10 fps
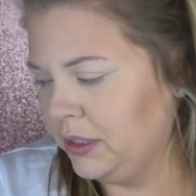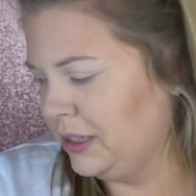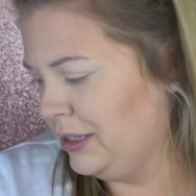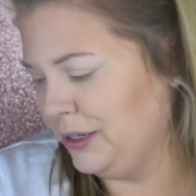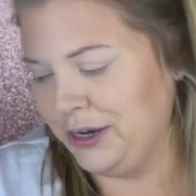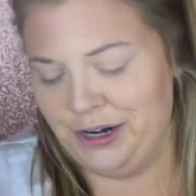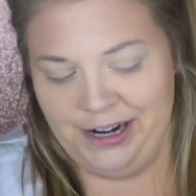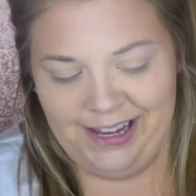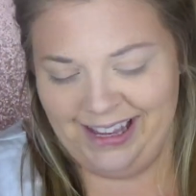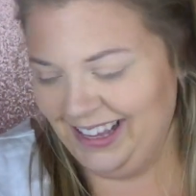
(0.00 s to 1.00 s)

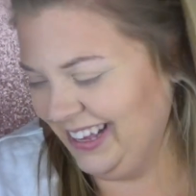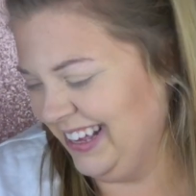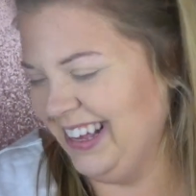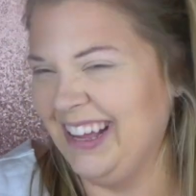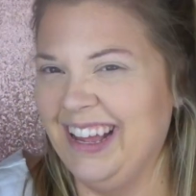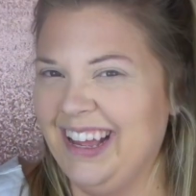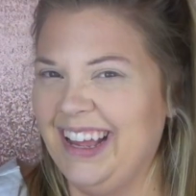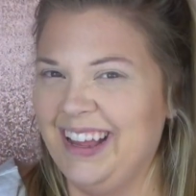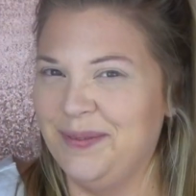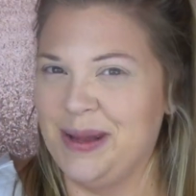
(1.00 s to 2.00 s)
Sorry.
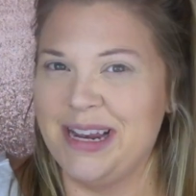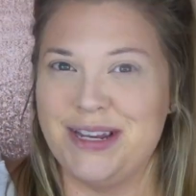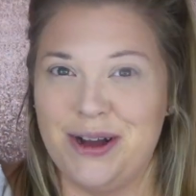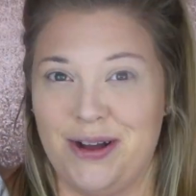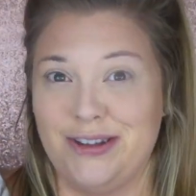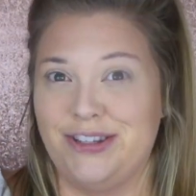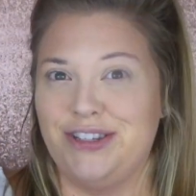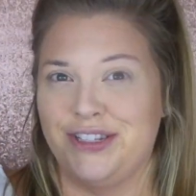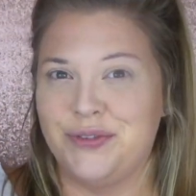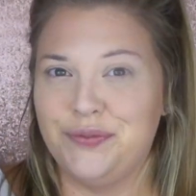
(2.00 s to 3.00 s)
My dog's
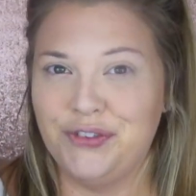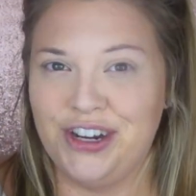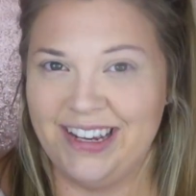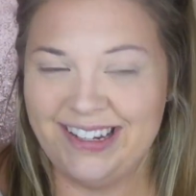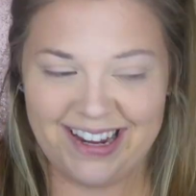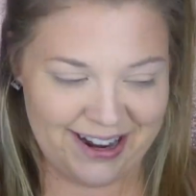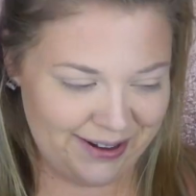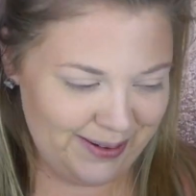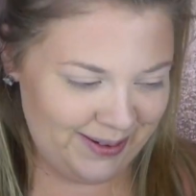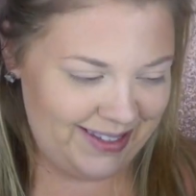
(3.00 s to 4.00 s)
just freaked
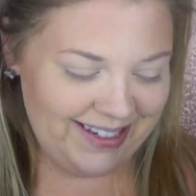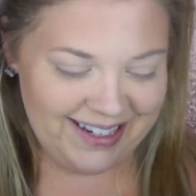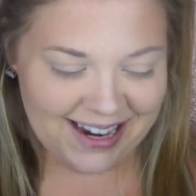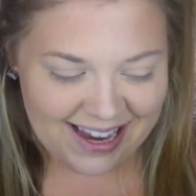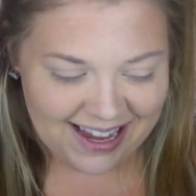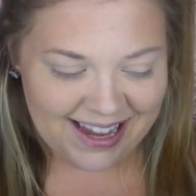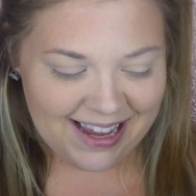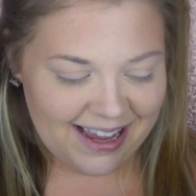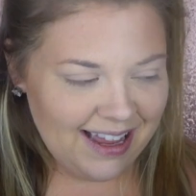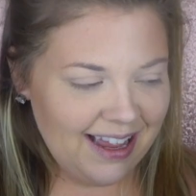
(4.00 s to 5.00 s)
out.
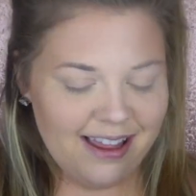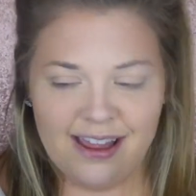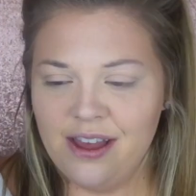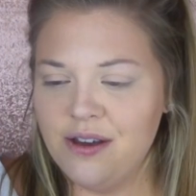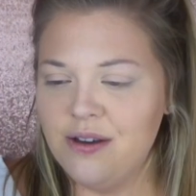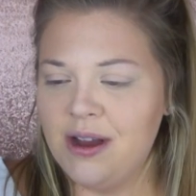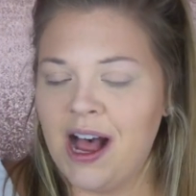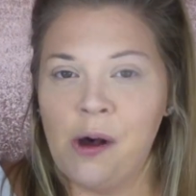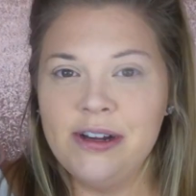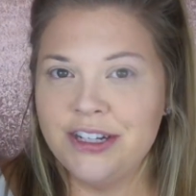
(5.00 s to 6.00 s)

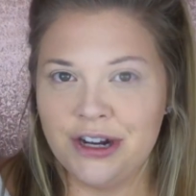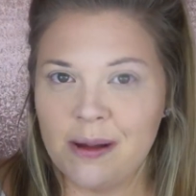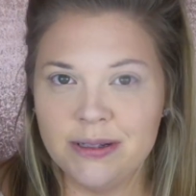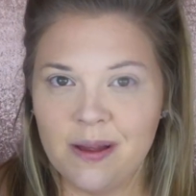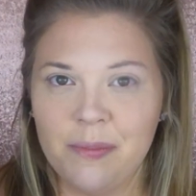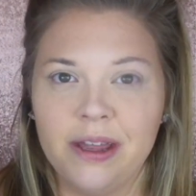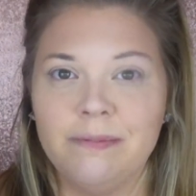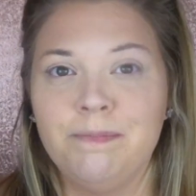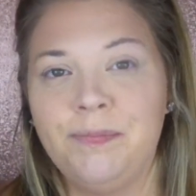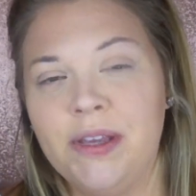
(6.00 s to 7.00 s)
I always drop
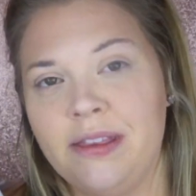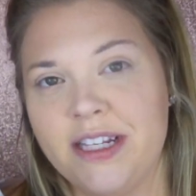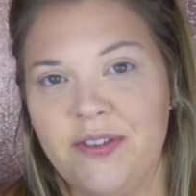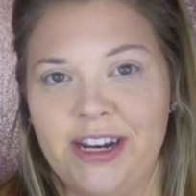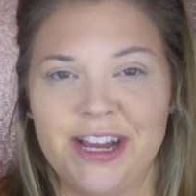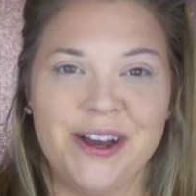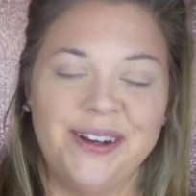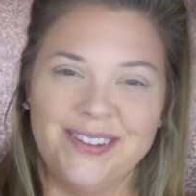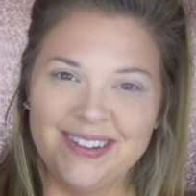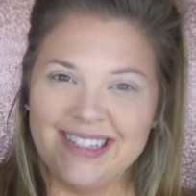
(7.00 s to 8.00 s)
something in these
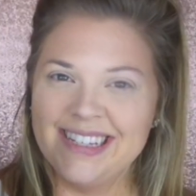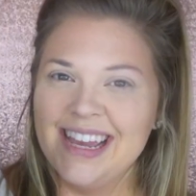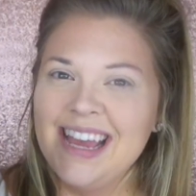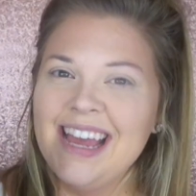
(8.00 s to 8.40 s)
videos.